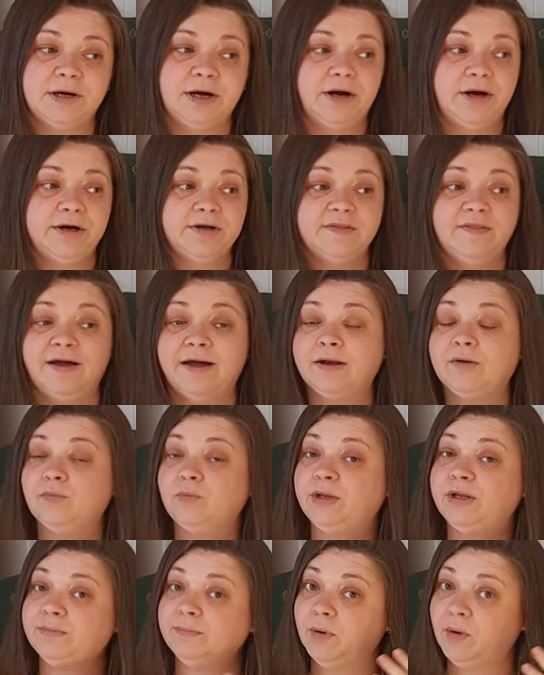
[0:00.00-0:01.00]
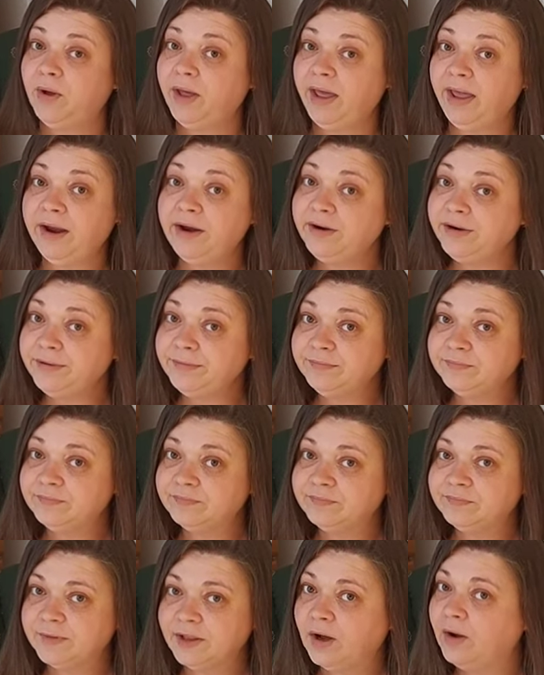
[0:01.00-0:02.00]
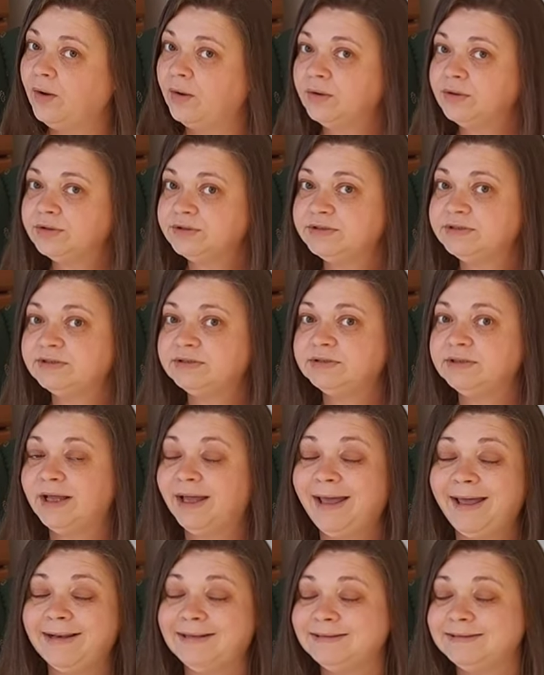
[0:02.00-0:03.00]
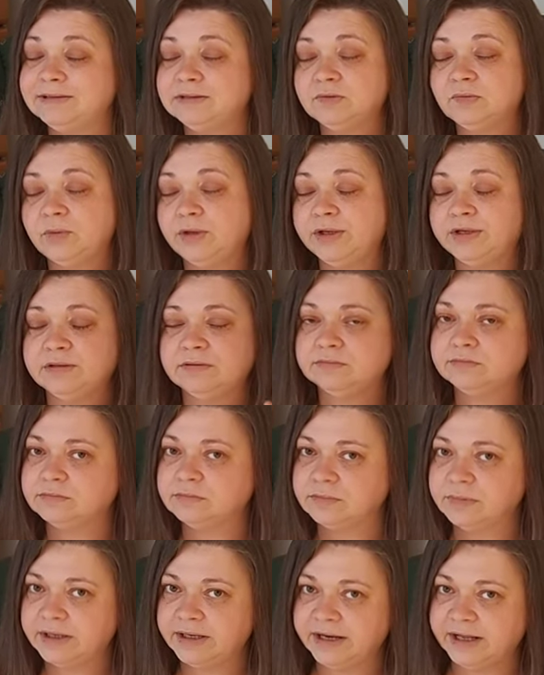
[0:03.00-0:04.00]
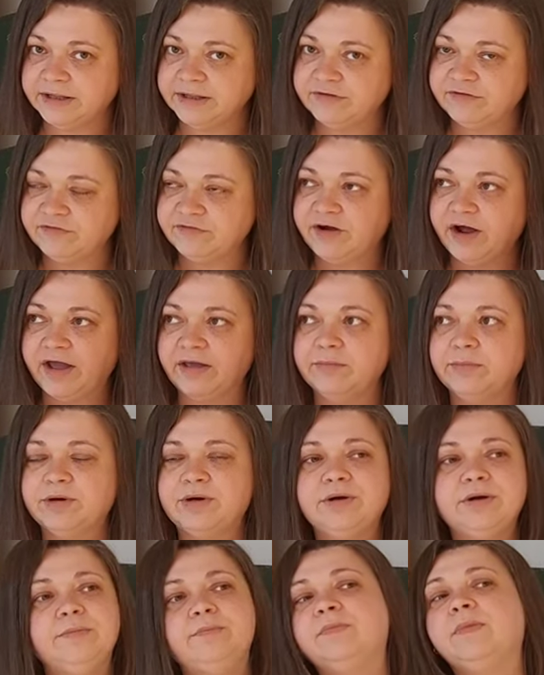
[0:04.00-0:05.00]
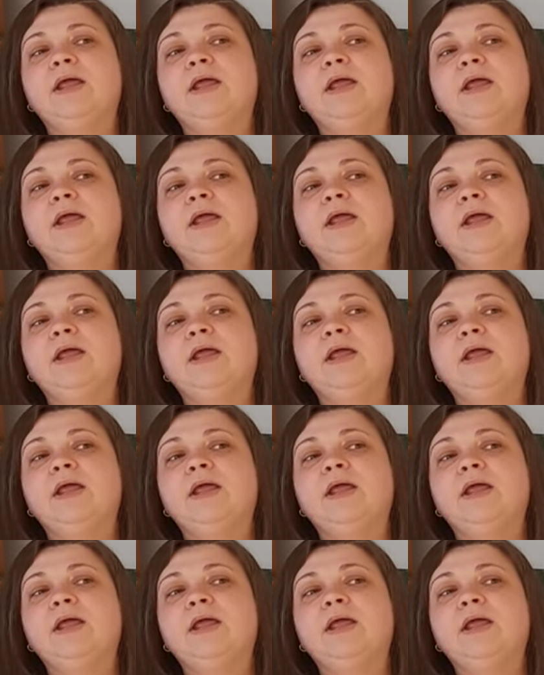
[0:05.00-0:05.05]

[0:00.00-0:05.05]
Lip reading: are done with mohair, held with another fiber.